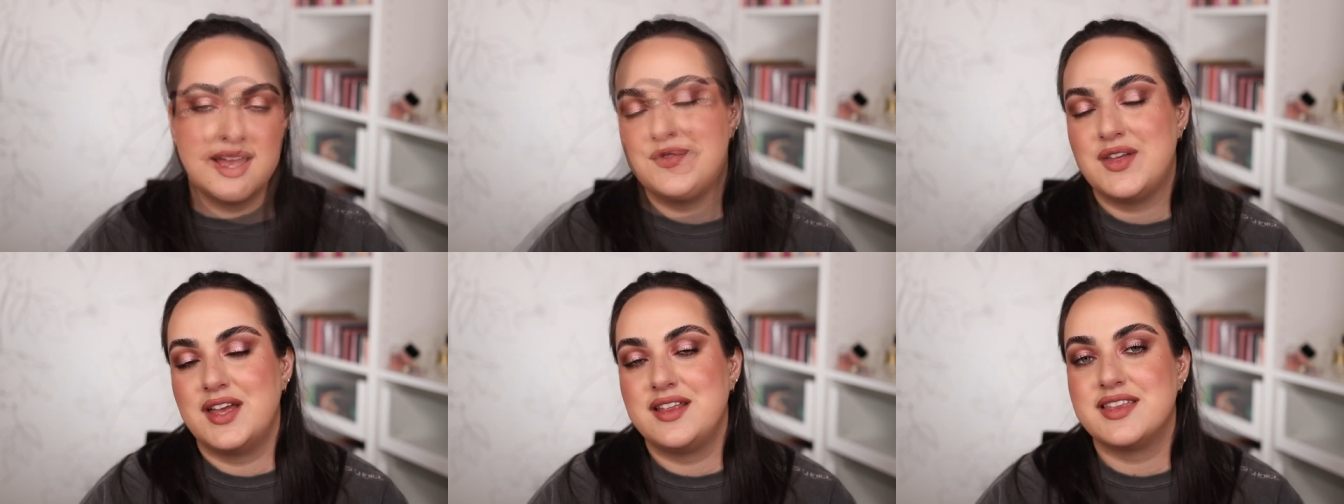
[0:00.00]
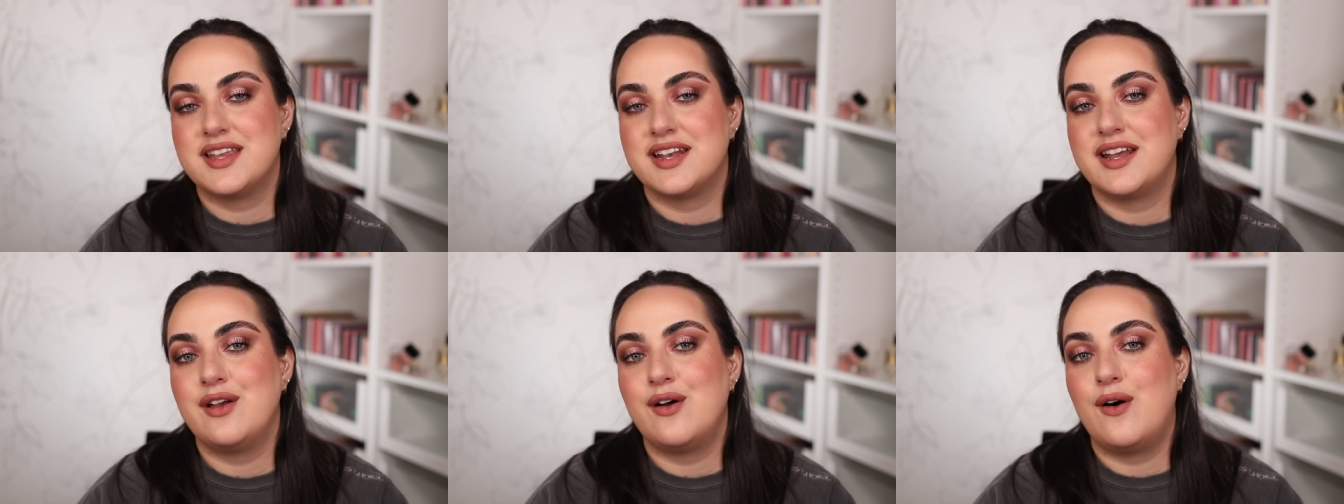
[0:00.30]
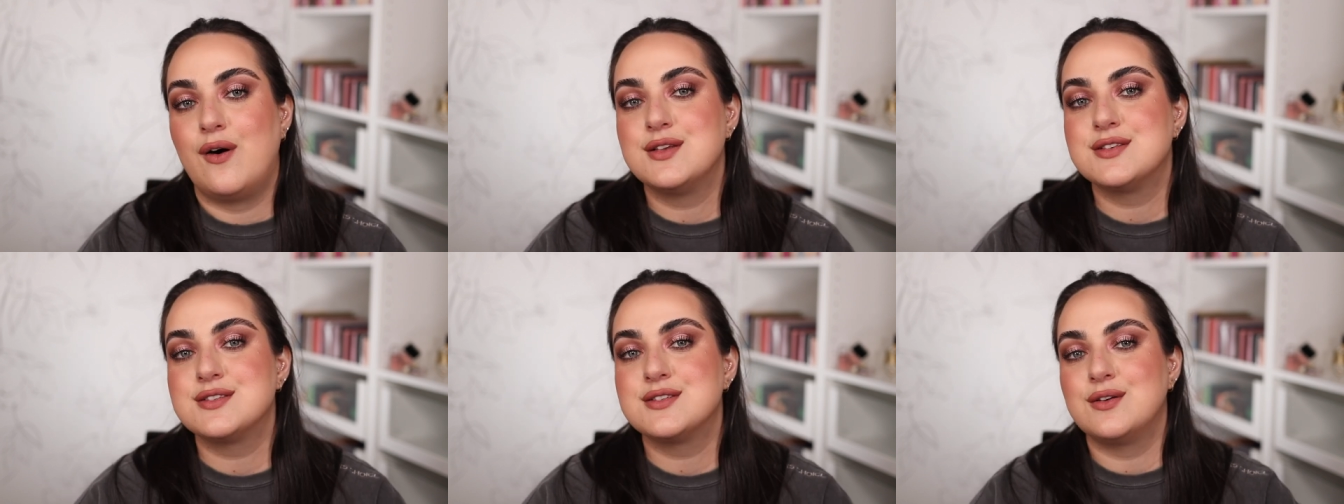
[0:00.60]
And then I
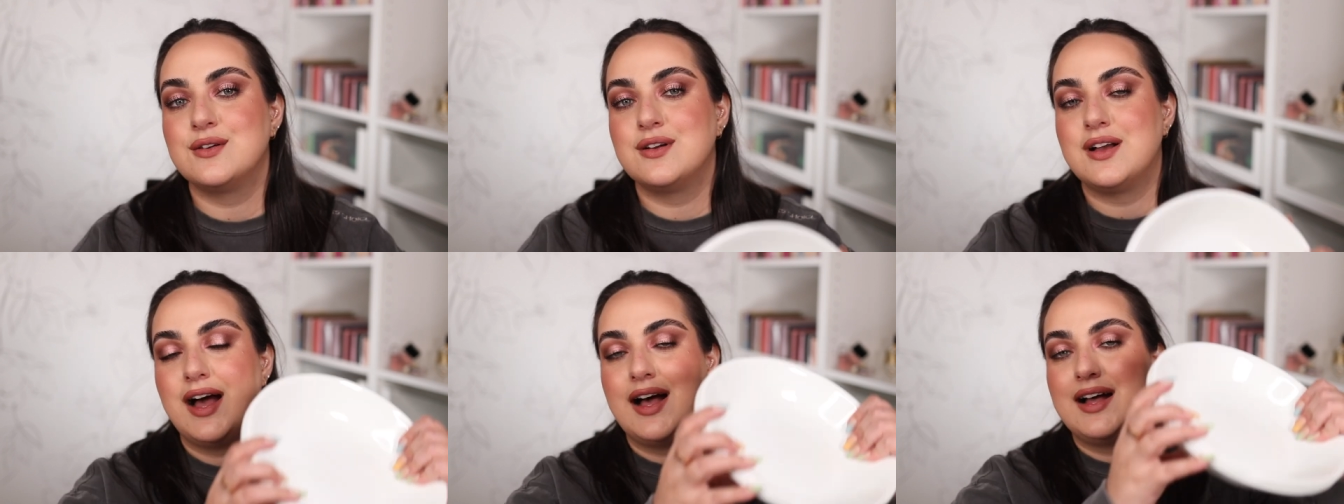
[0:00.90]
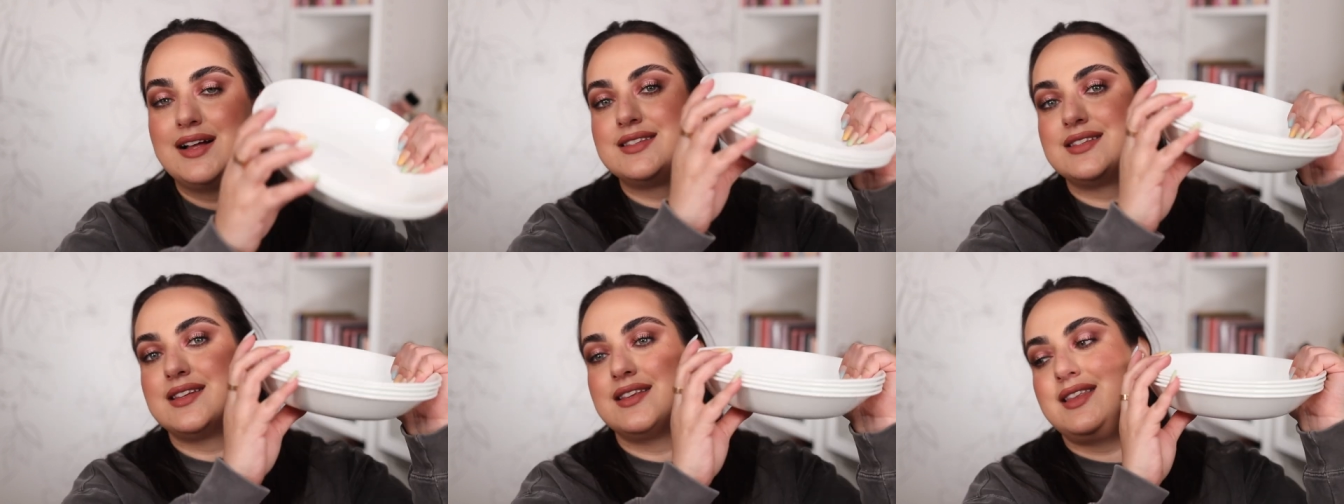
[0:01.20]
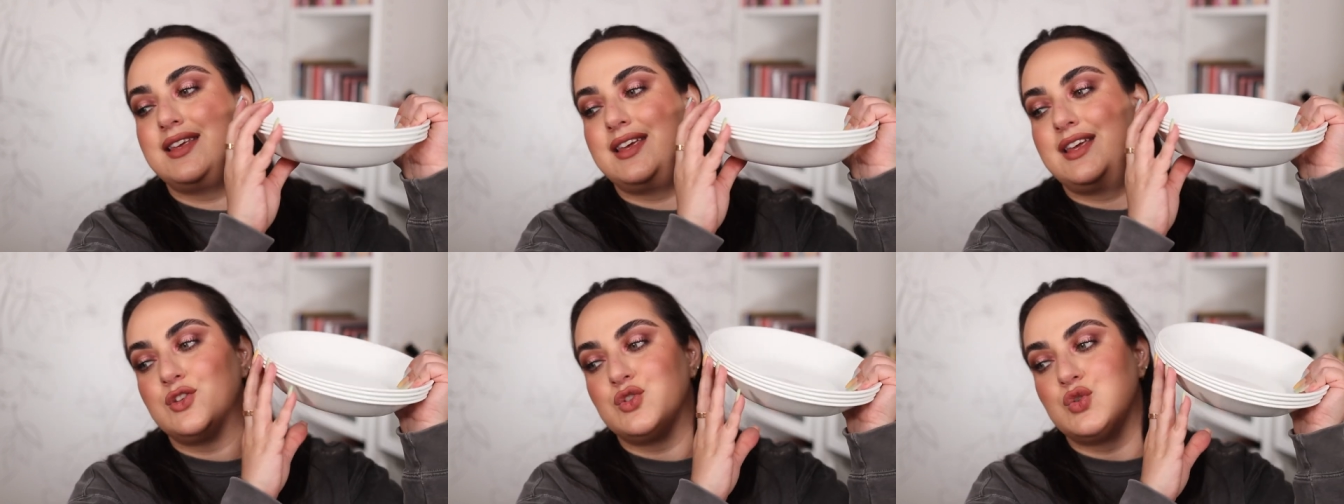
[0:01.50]
also got
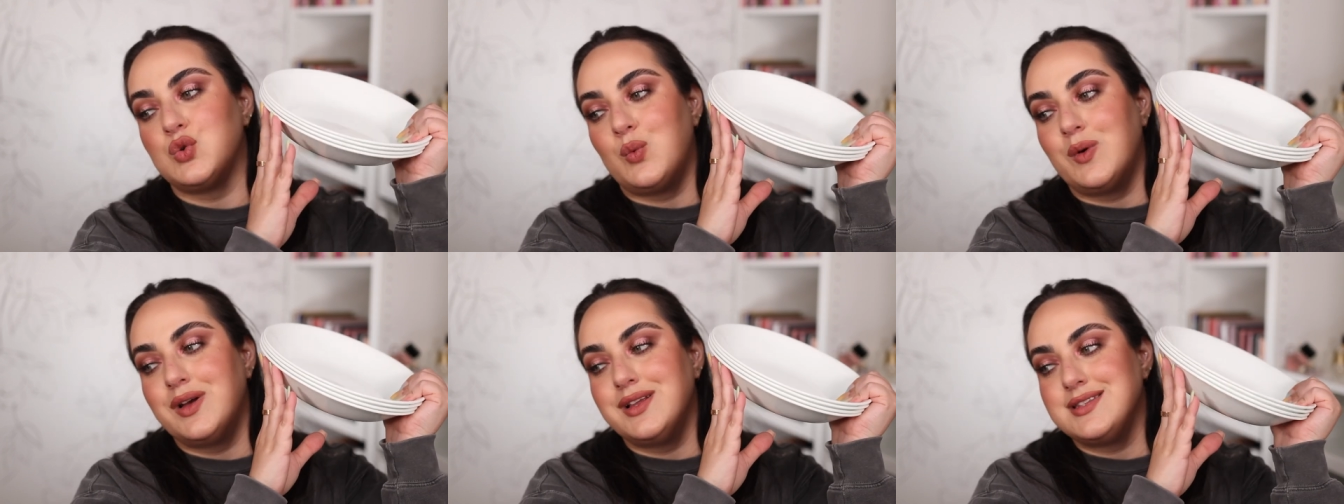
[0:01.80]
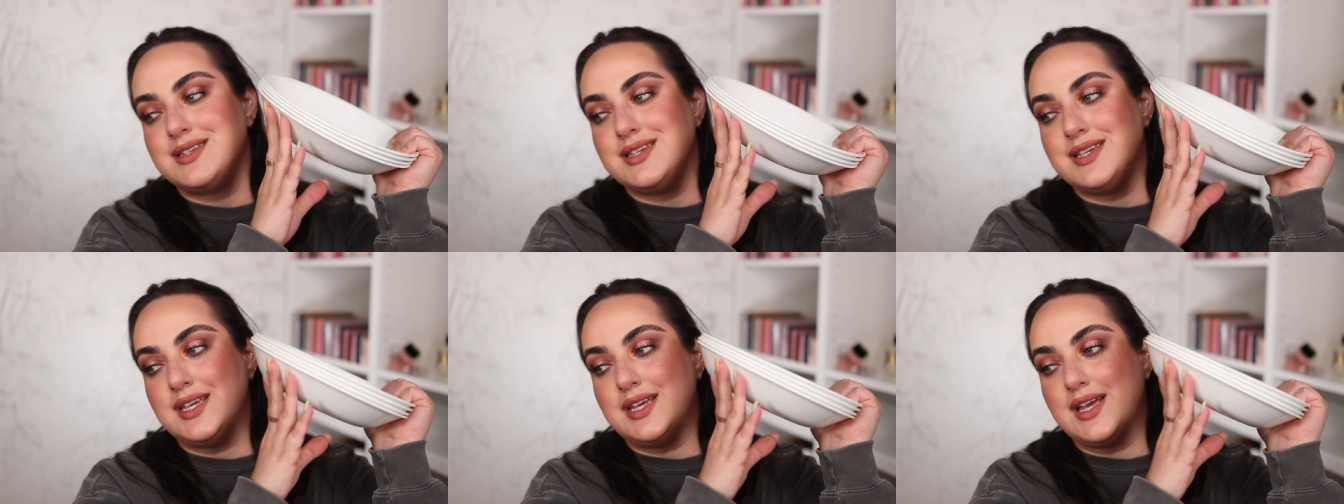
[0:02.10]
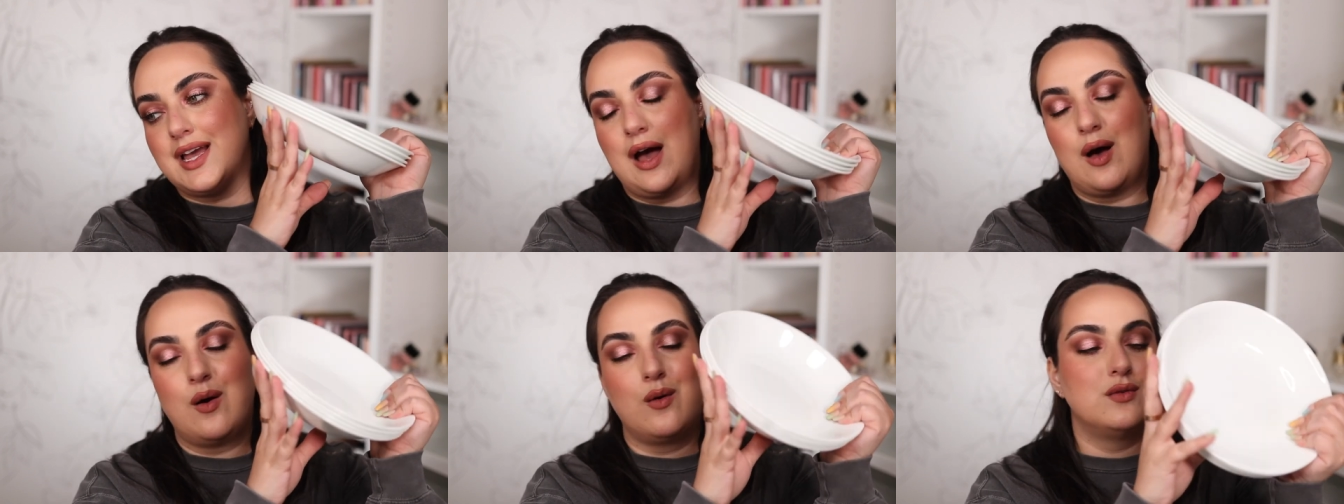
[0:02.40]
the
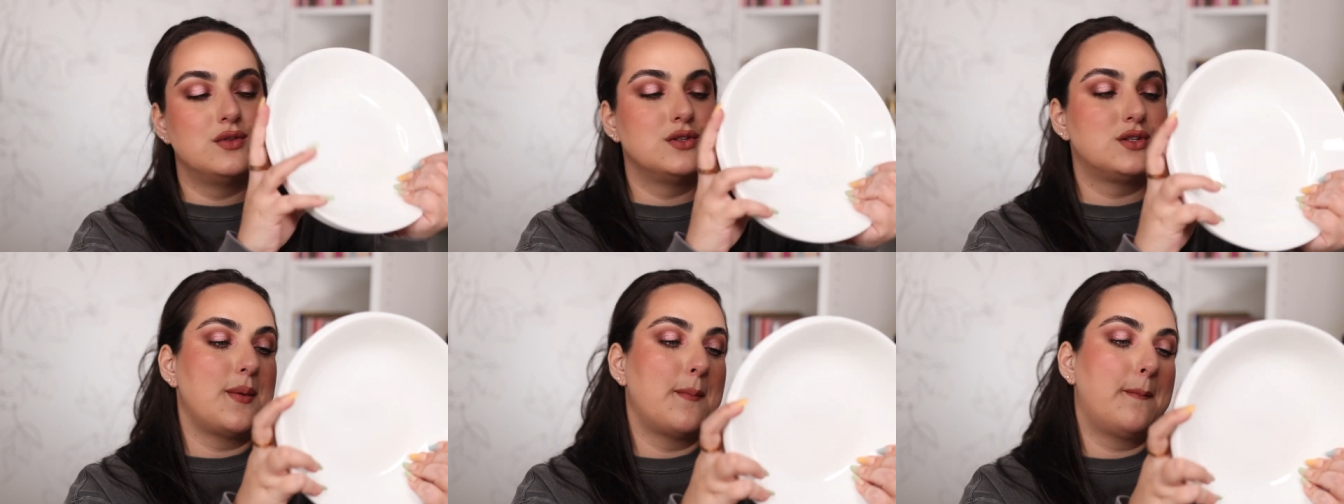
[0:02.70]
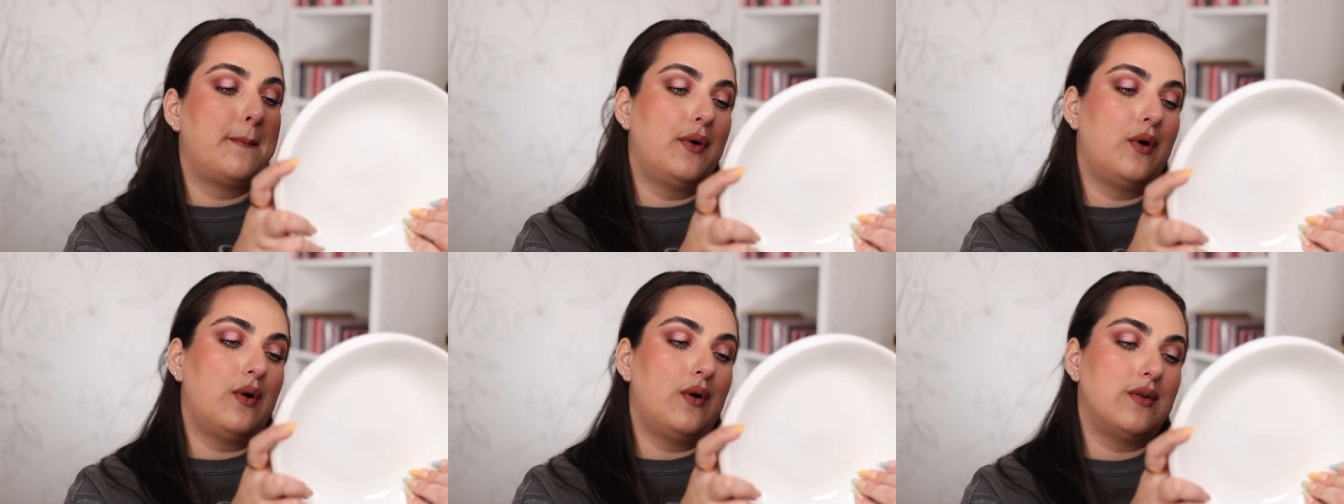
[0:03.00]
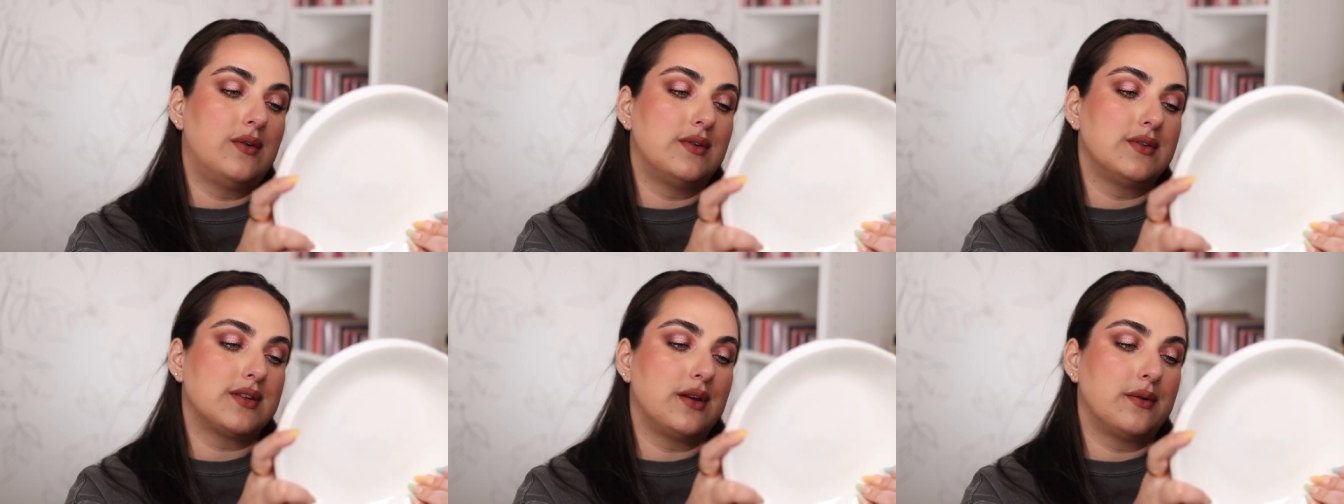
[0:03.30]
20 ounce
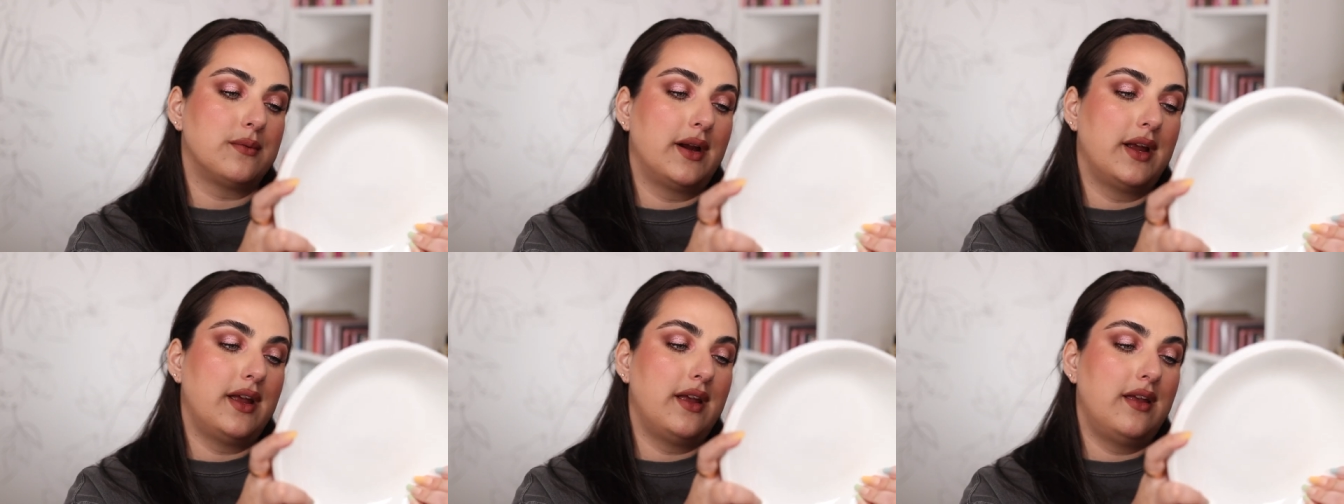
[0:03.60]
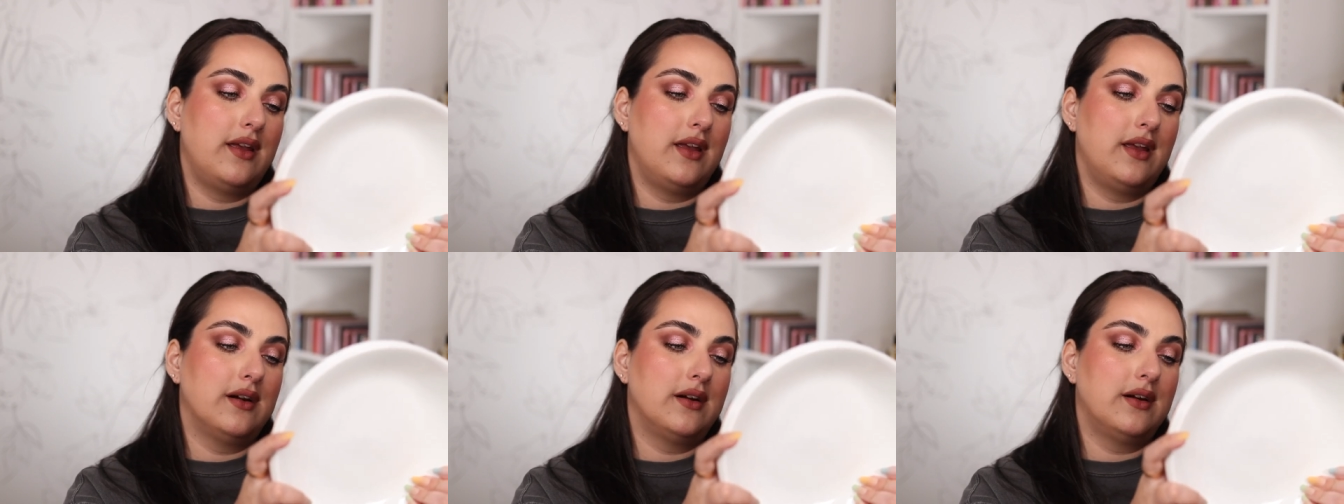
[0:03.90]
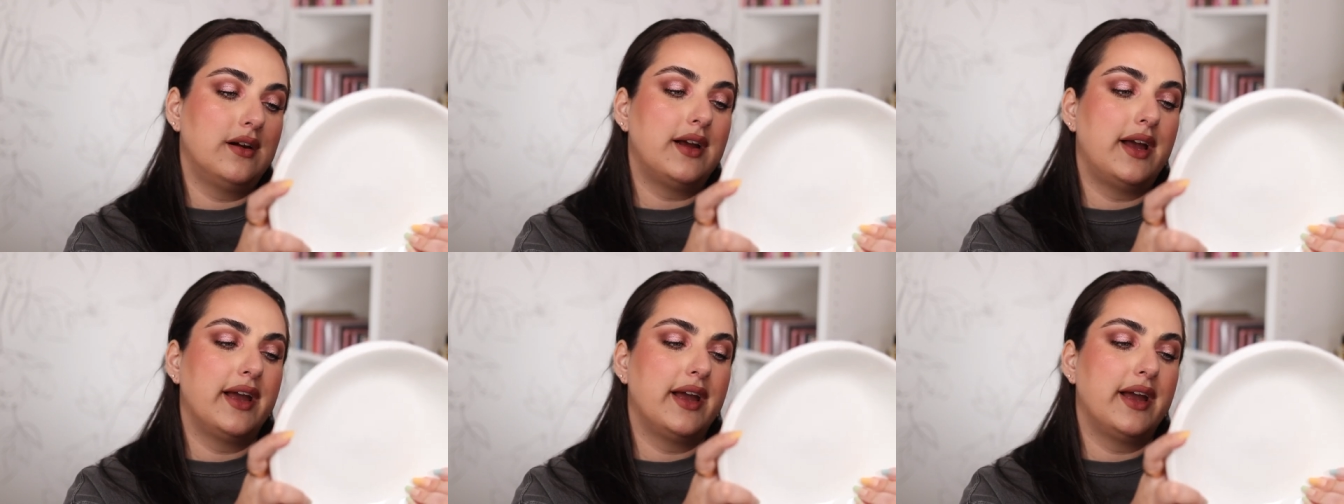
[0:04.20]
bowls right here.